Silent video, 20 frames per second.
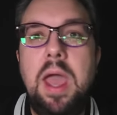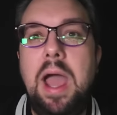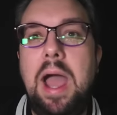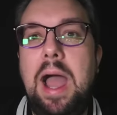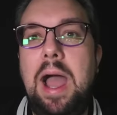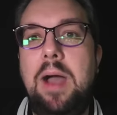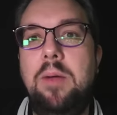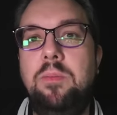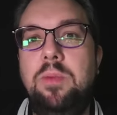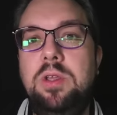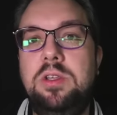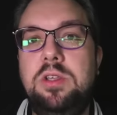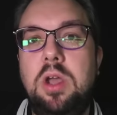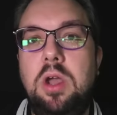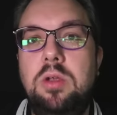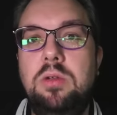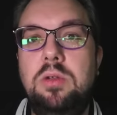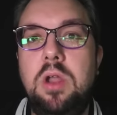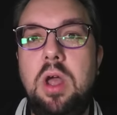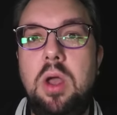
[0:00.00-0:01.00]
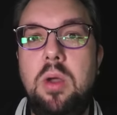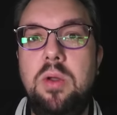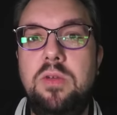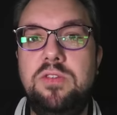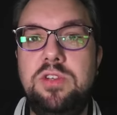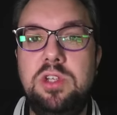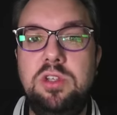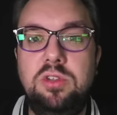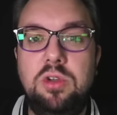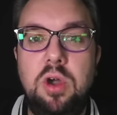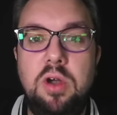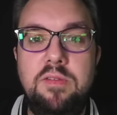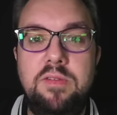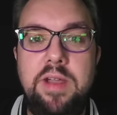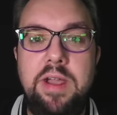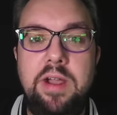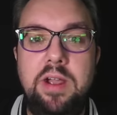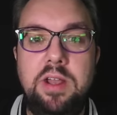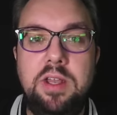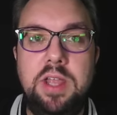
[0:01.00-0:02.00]
And we don't know if she's got a
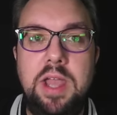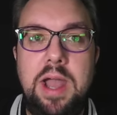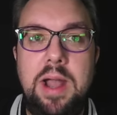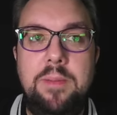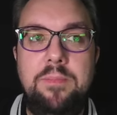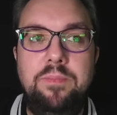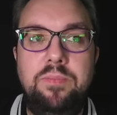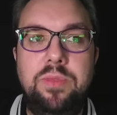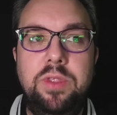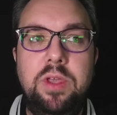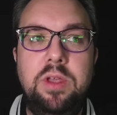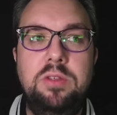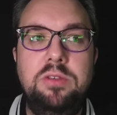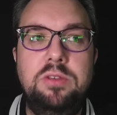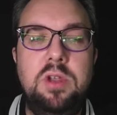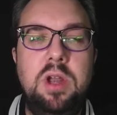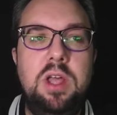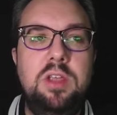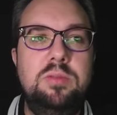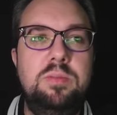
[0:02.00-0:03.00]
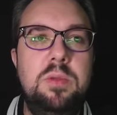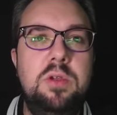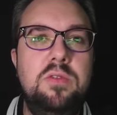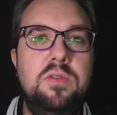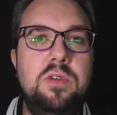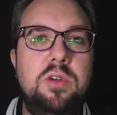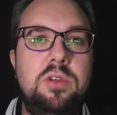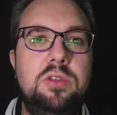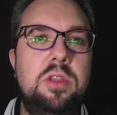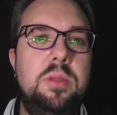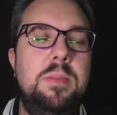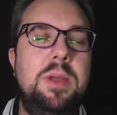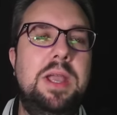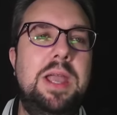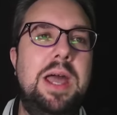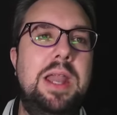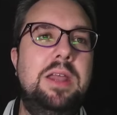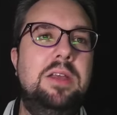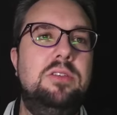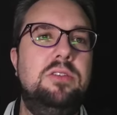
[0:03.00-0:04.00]
variant yet. So let's move on to the
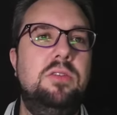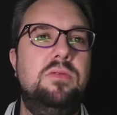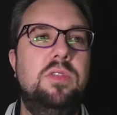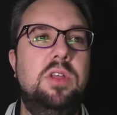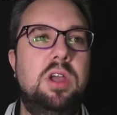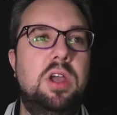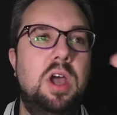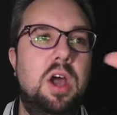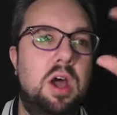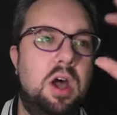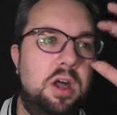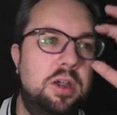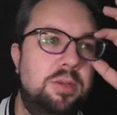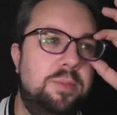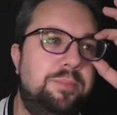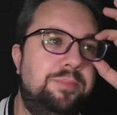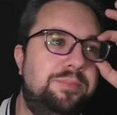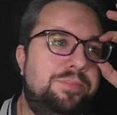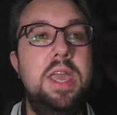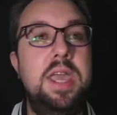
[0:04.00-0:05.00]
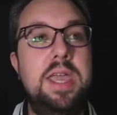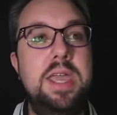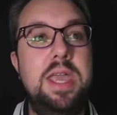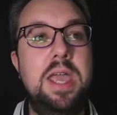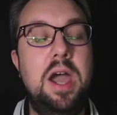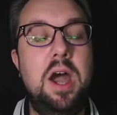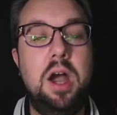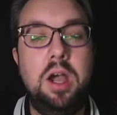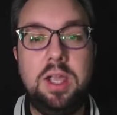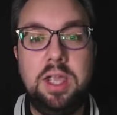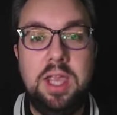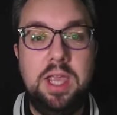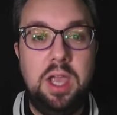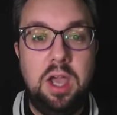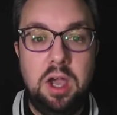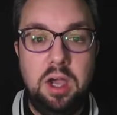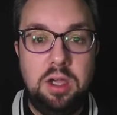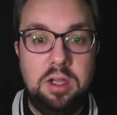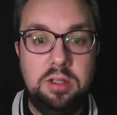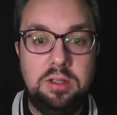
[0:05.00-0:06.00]
mechanics of the card. The key
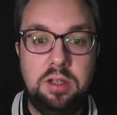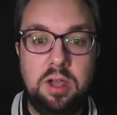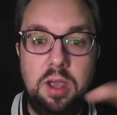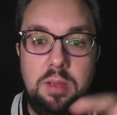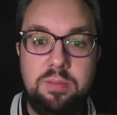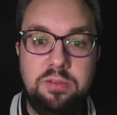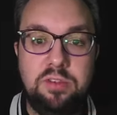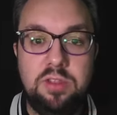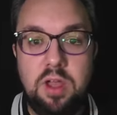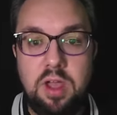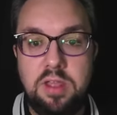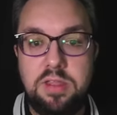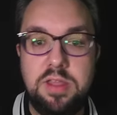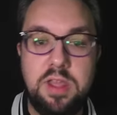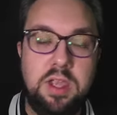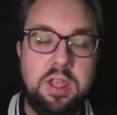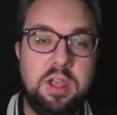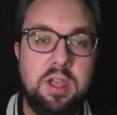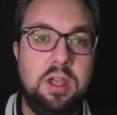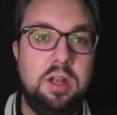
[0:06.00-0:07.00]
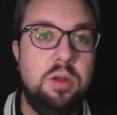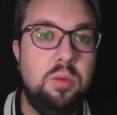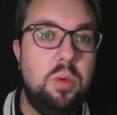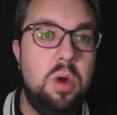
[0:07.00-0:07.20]
archetypes that I think are going to